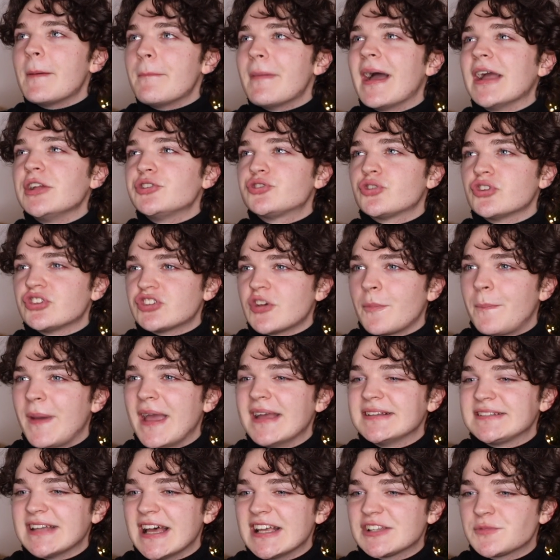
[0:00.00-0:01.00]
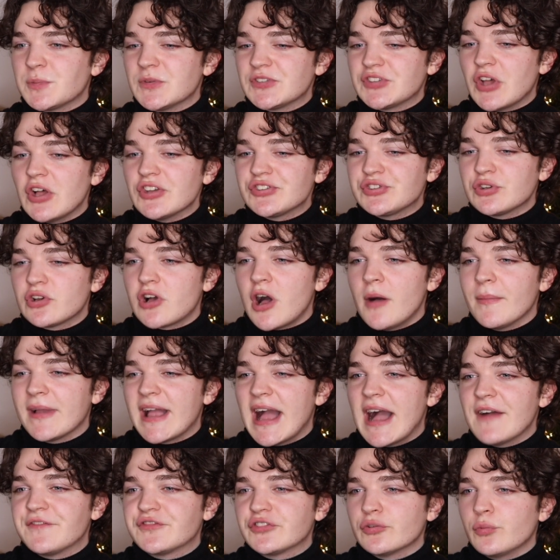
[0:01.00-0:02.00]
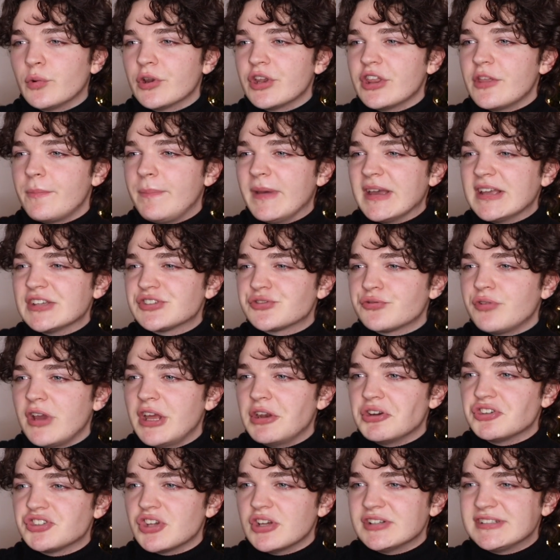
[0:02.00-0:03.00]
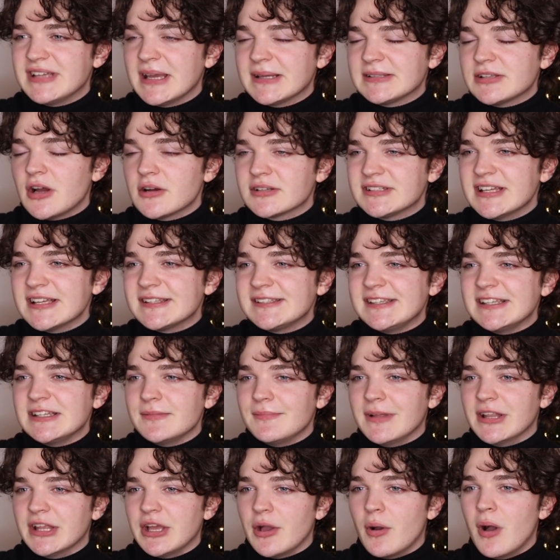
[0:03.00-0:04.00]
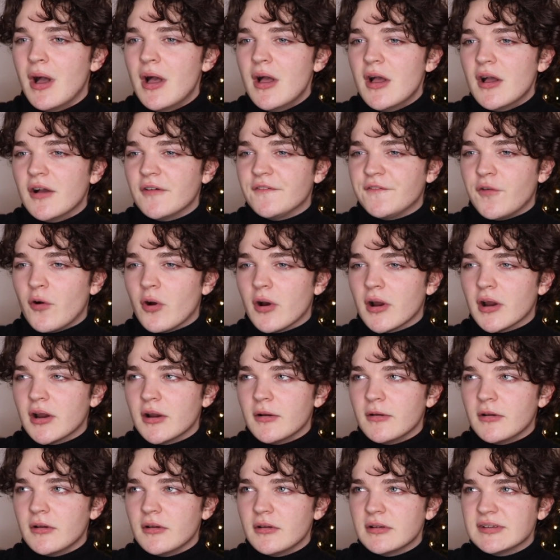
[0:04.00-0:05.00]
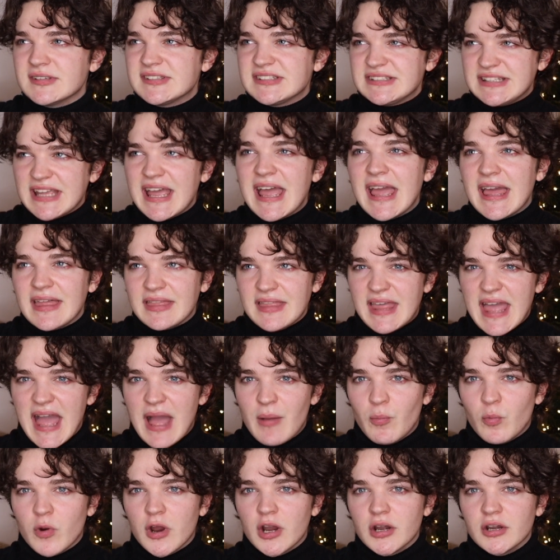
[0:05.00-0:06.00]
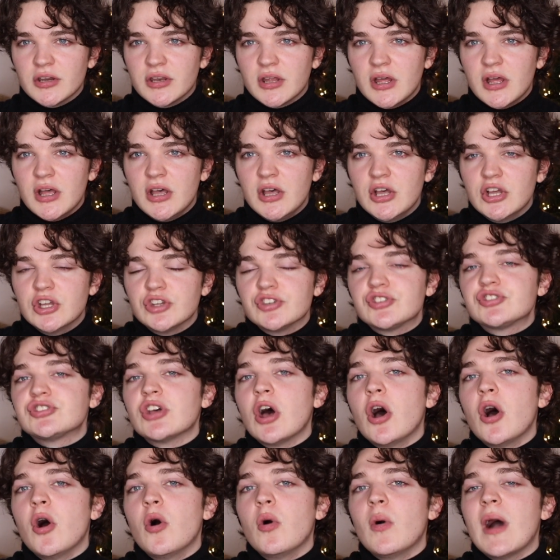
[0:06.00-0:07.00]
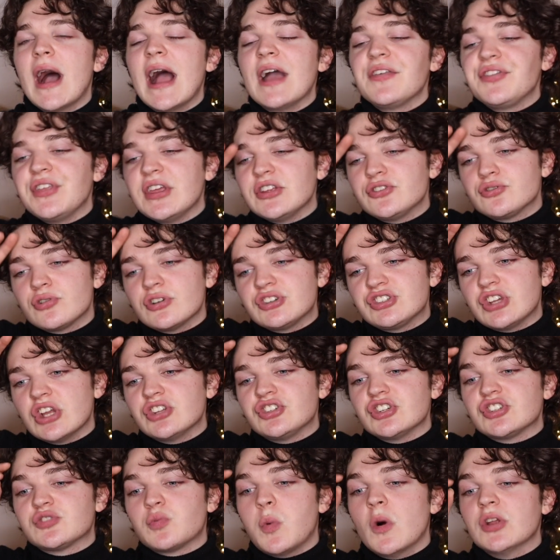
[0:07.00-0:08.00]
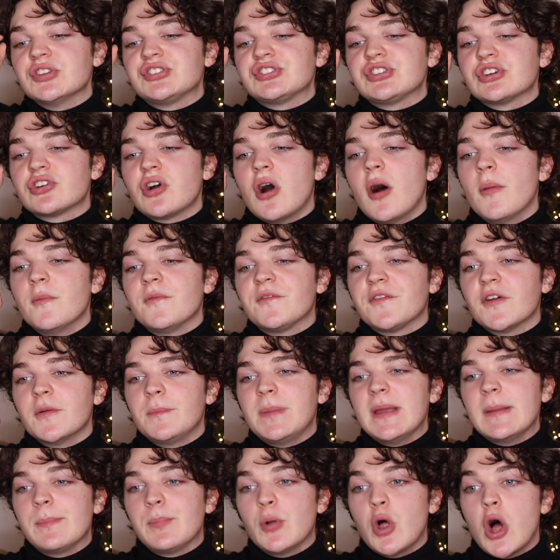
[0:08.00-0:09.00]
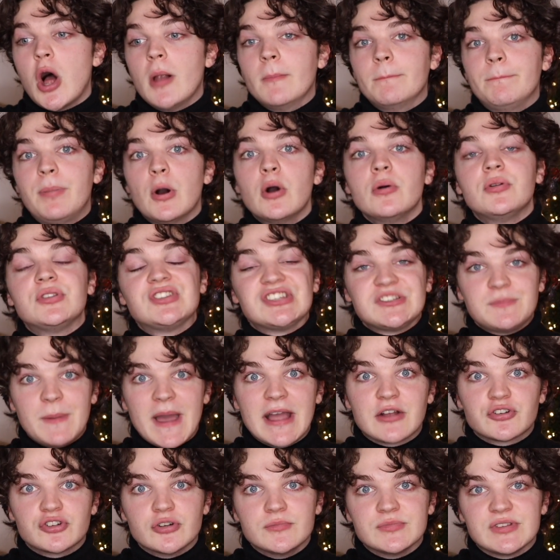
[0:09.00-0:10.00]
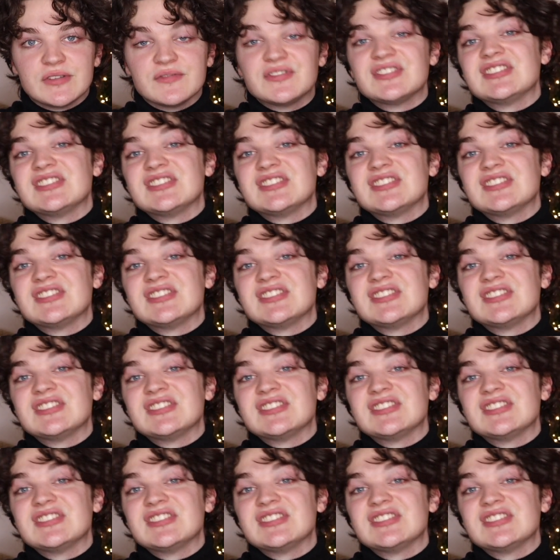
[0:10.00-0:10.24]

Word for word: in mind Trisha Paytas was also coming after one of the biggest creators on TikTok, Dixie D'Amelio, for saying the M word. So I think Trisha just wants to come for people on both spectrums of